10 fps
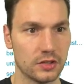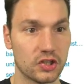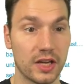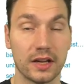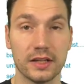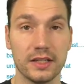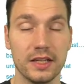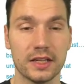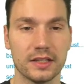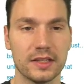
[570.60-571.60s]
chat
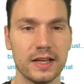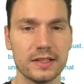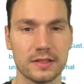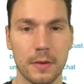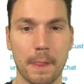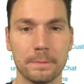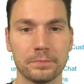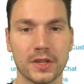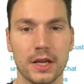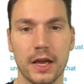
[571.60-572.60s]
ID and the text.
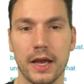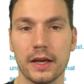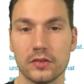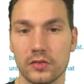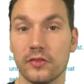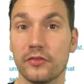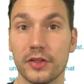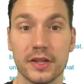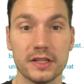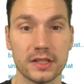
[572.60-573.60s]
And for
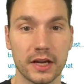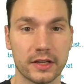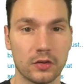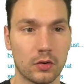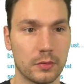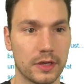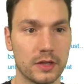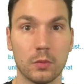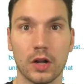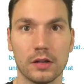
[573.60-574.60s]
this, I can
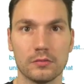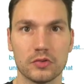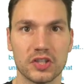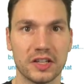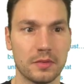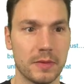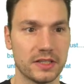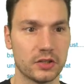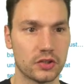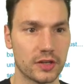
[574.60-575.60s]
already, well, send the
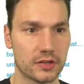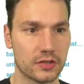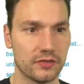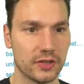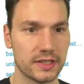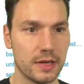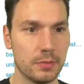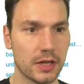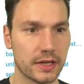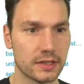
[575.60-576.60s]
message here. So for example, I